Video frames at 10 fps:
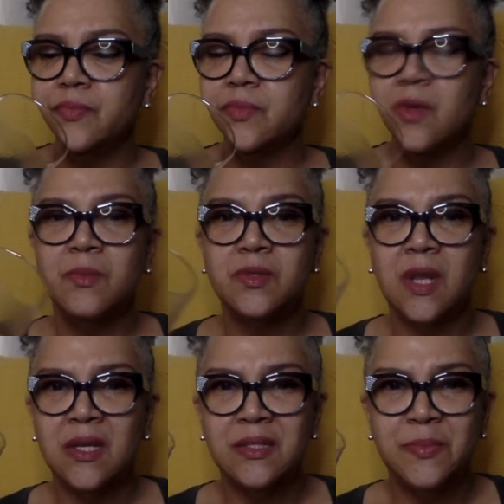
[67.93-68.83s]
Almost
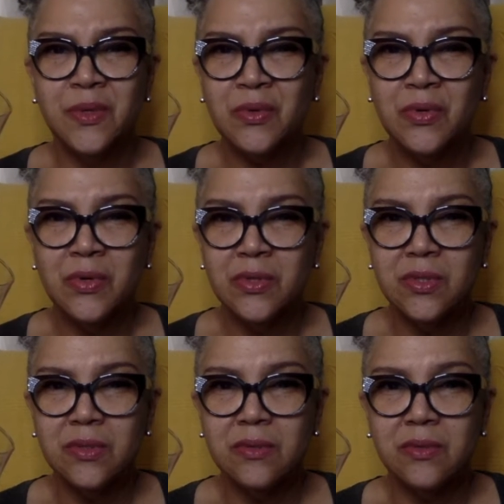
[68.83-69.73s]
like it's been cooked
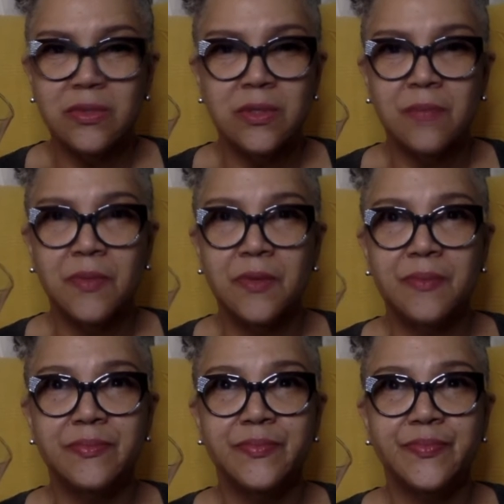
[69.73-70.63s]
or something.
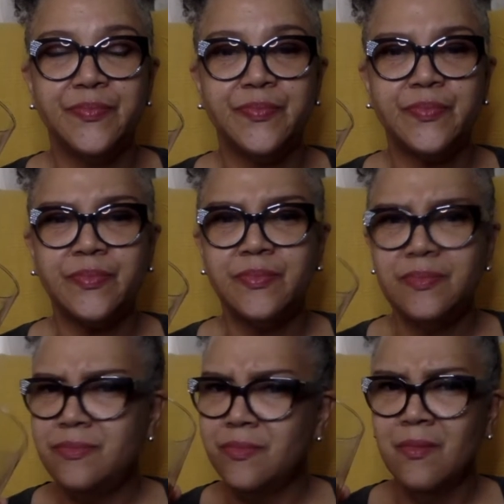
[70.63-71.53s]

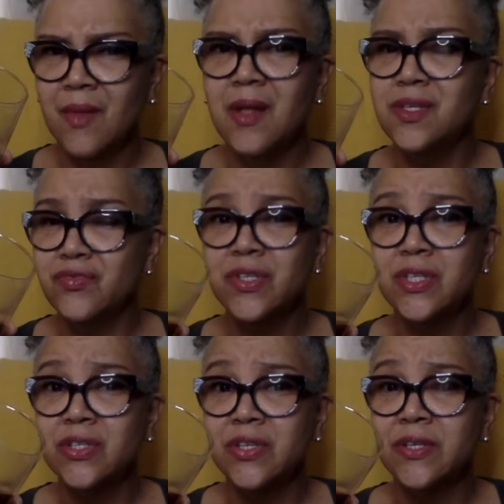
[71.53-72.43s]
It's really
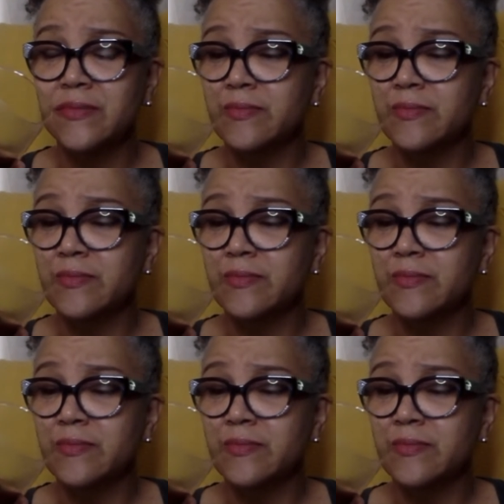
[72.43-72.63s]
good.